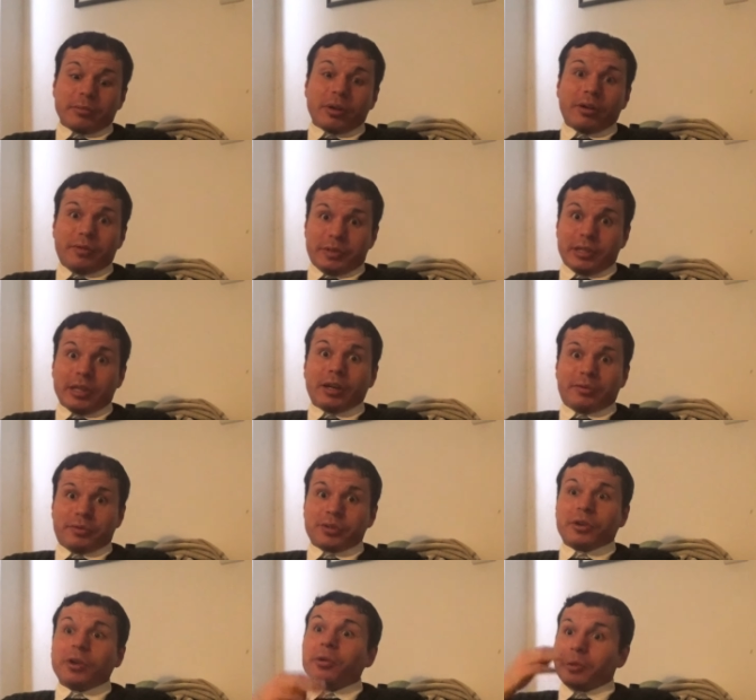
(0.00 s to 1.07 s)
Obviously after
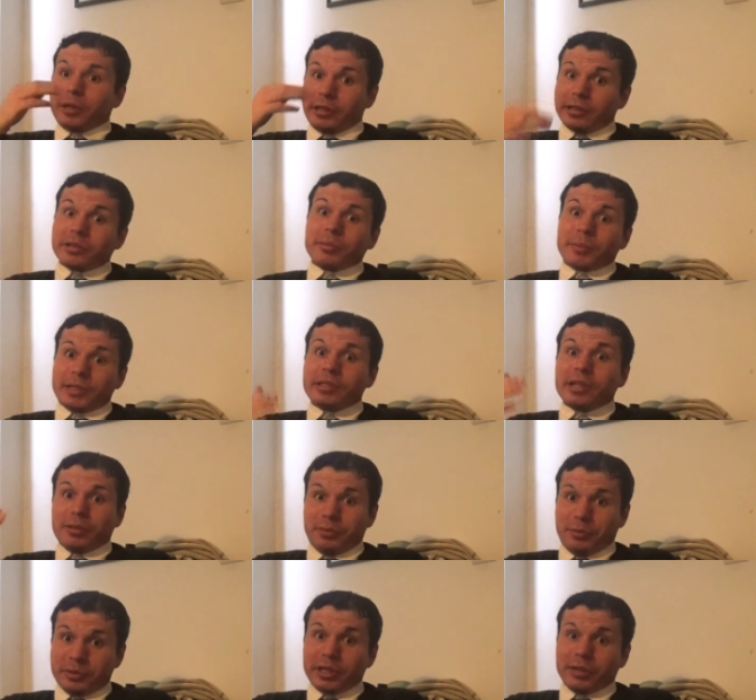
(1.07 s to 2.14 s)
Jodie there's going to
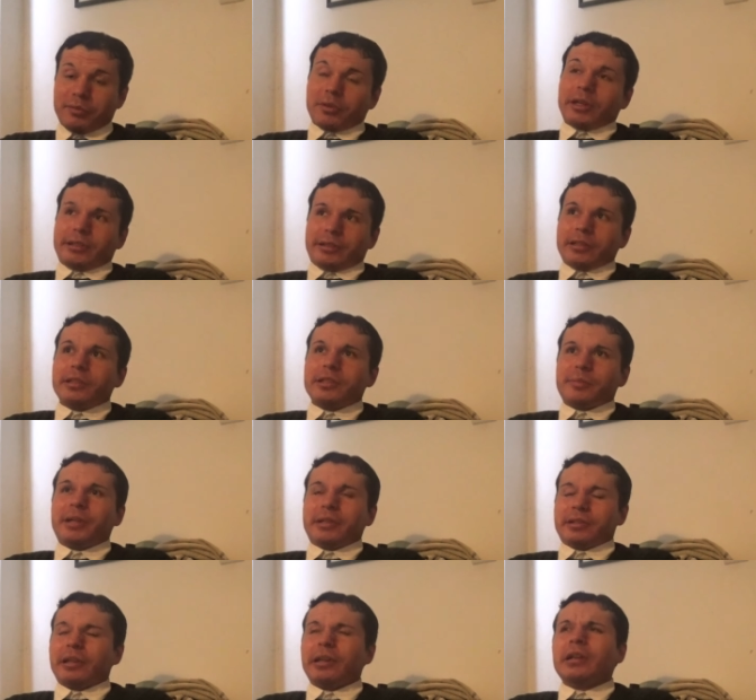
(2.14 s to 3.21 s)
be several others,
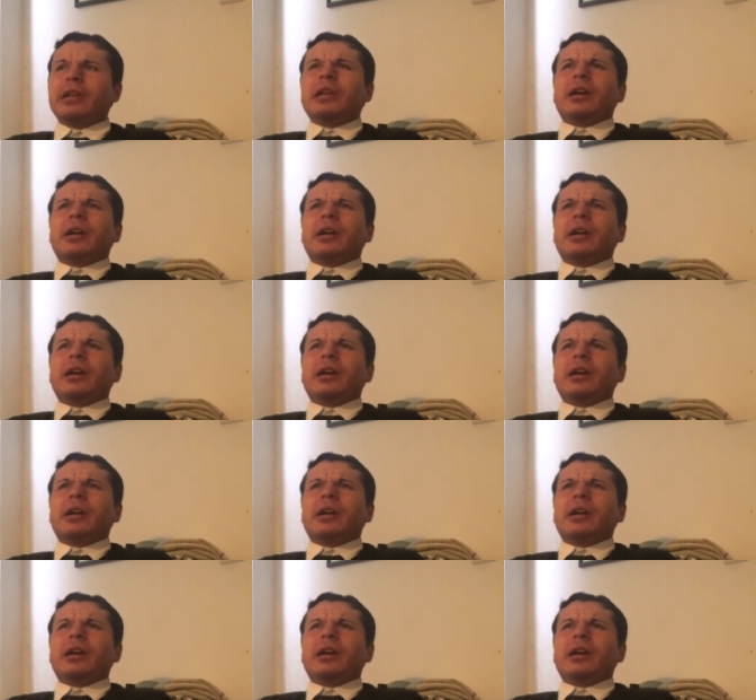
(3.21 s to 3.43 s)
but